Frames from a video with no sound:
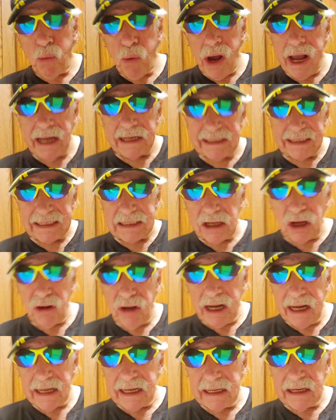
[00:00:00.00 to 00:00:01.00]
weights is all
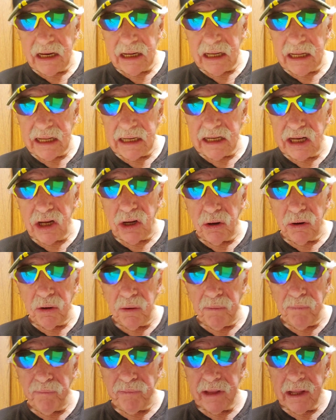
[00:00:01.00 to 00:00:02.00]
I could uh,
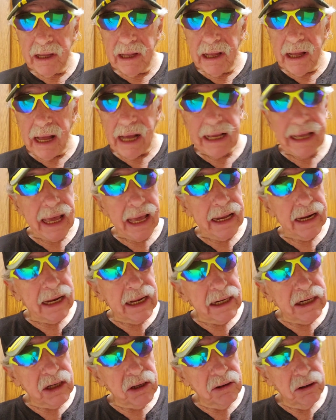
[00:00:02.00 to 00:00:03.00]
do. I
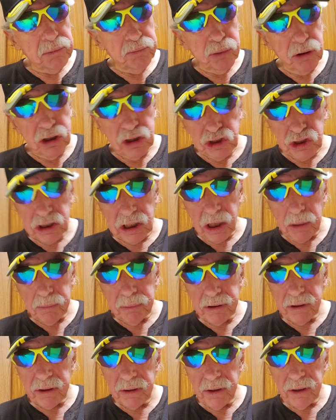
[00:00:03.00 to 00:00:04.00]
cannot do a
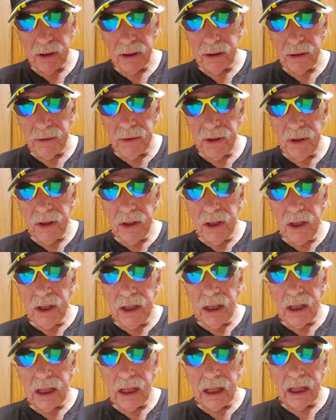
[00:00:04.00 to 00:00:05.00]
push-up.
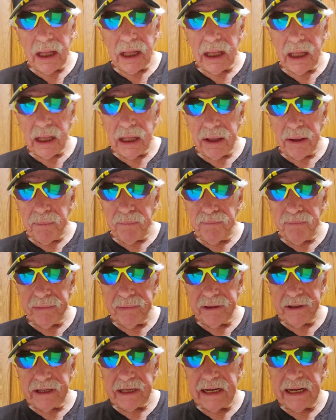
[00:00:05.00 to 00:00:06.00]
Uh,
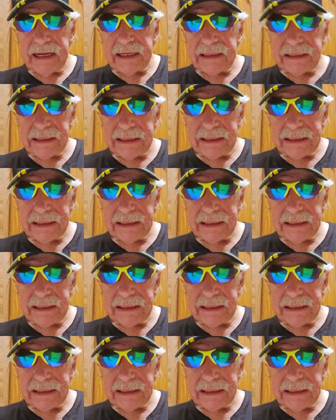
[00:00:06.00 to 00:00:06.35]
geez.